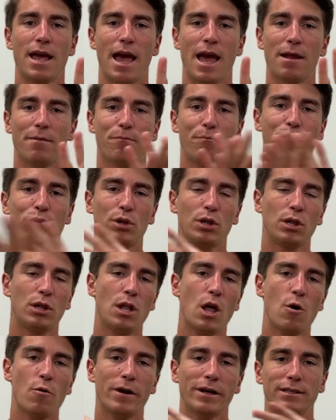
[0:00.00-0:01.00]
and
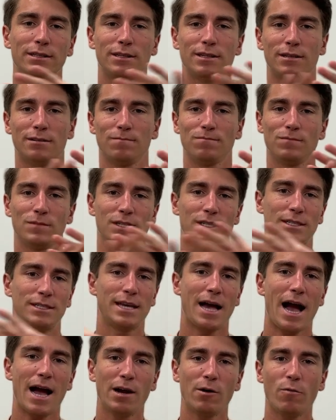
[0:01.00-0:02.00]
blow it
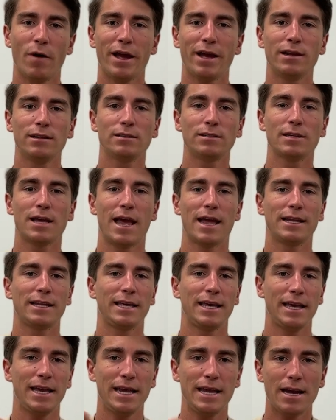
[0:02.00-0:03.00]
sideways and
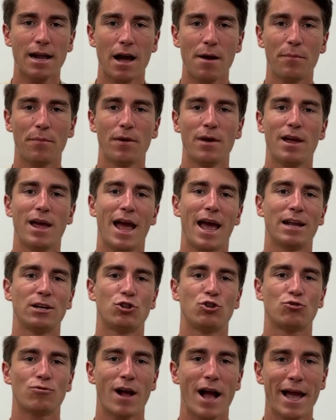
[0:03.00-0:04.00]
heat up
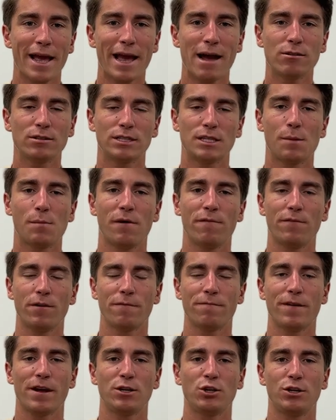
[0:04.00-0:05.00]
and dry out some of
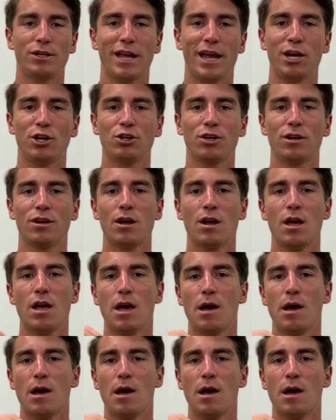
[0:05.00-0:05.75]
your vegetation